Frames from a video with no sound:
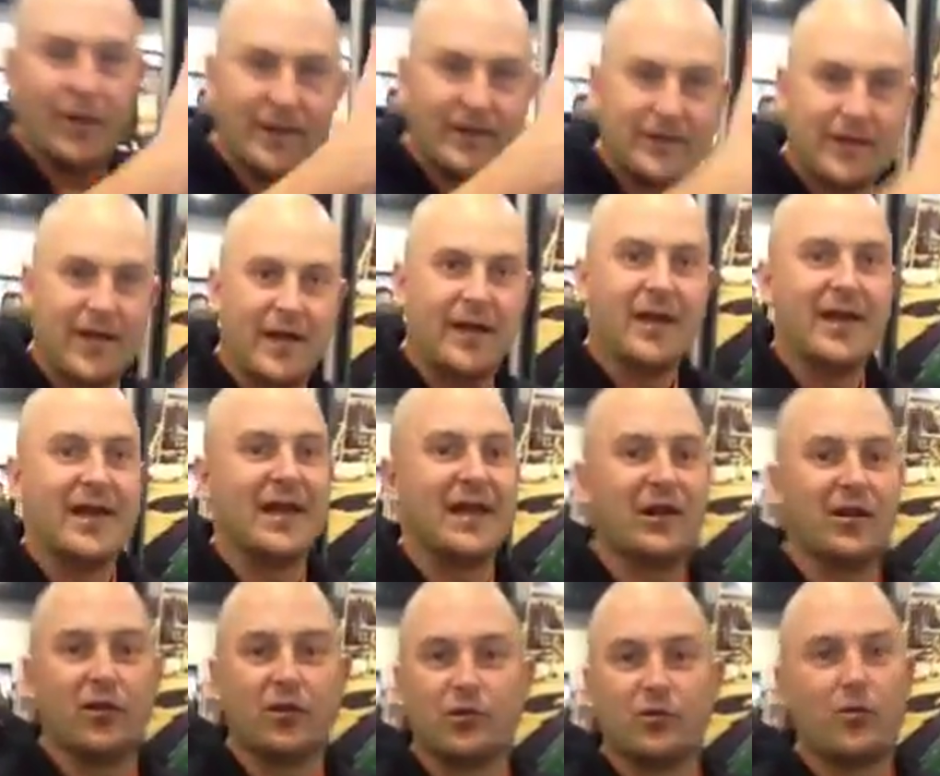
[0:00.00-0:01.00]
vapor like that,
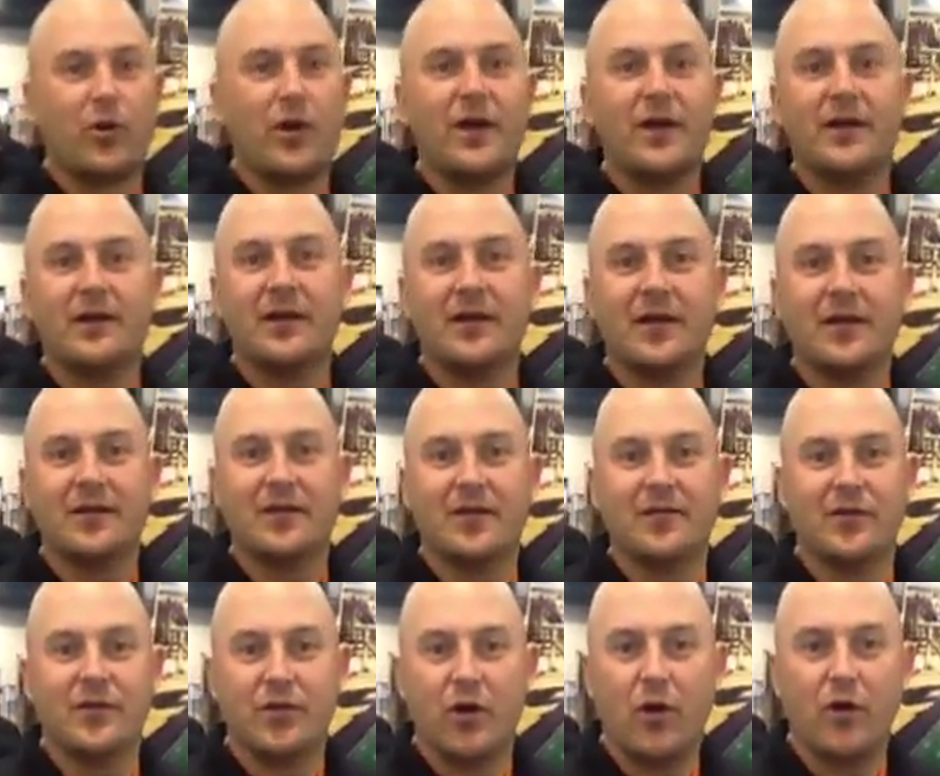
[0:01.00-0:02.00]
and it looked great
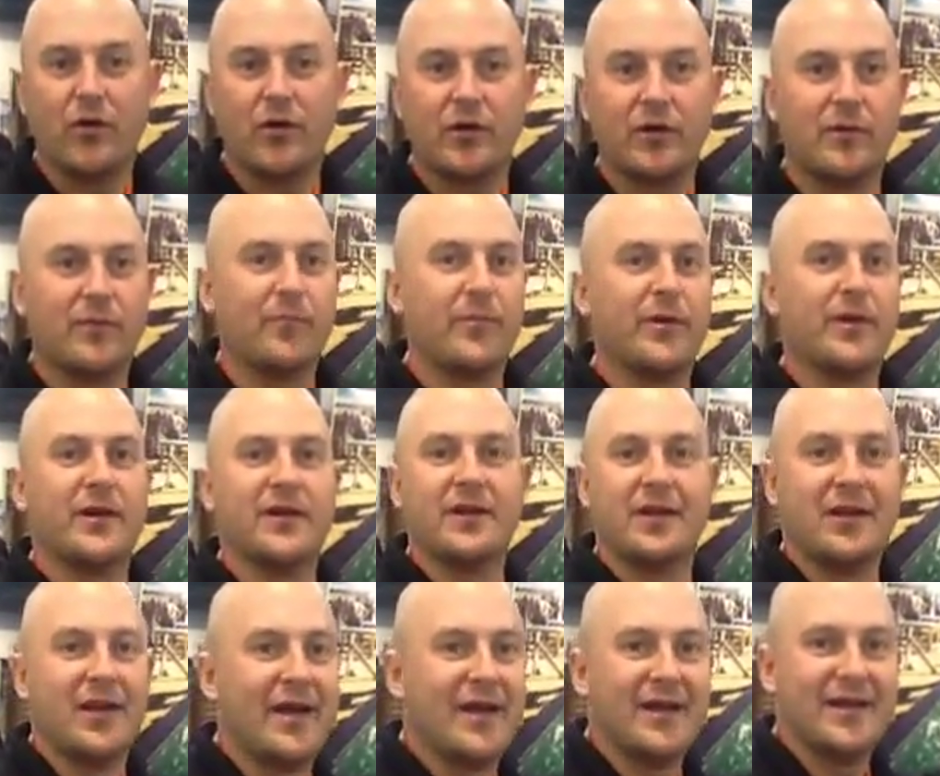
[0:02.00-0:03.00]
in the dark,
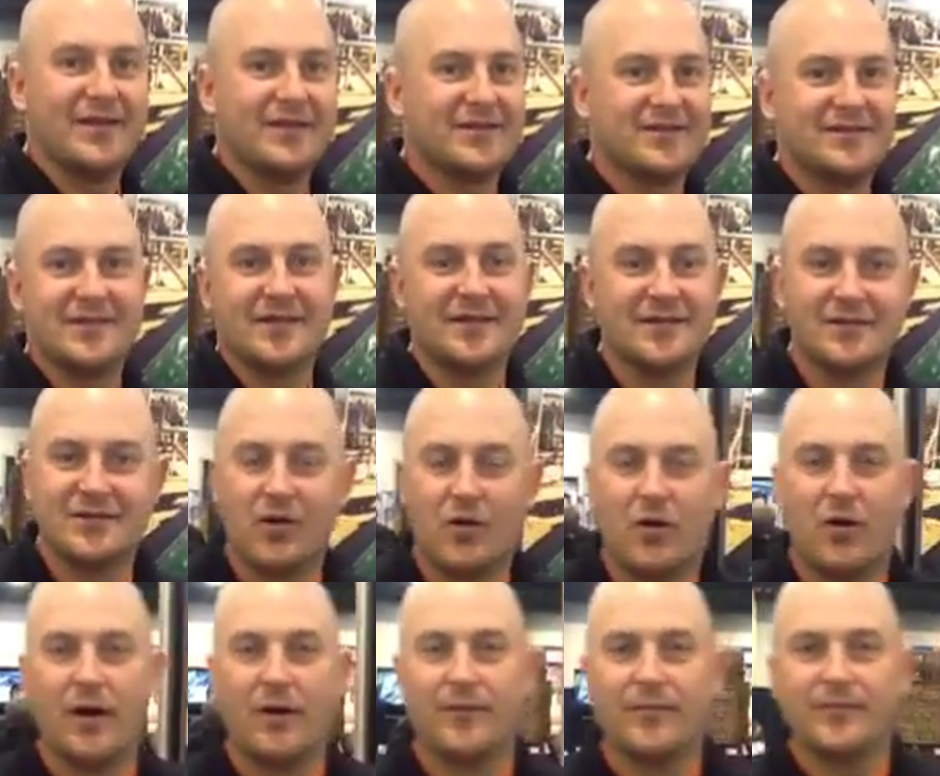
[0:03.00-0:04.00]
but in the light it just
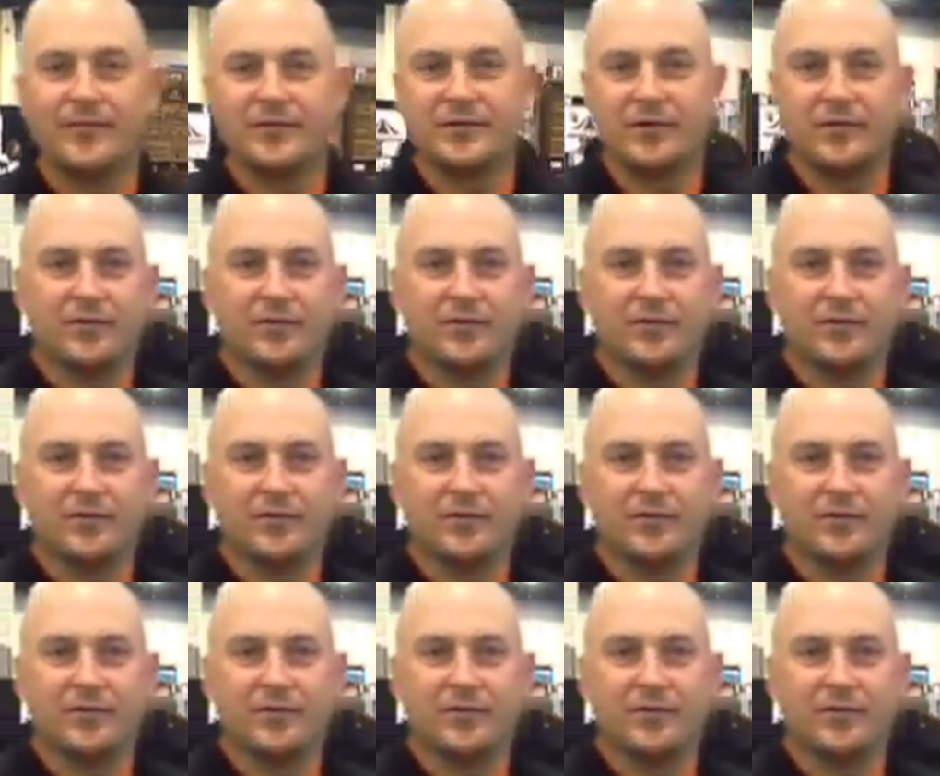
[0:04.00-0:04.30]
didn't show up.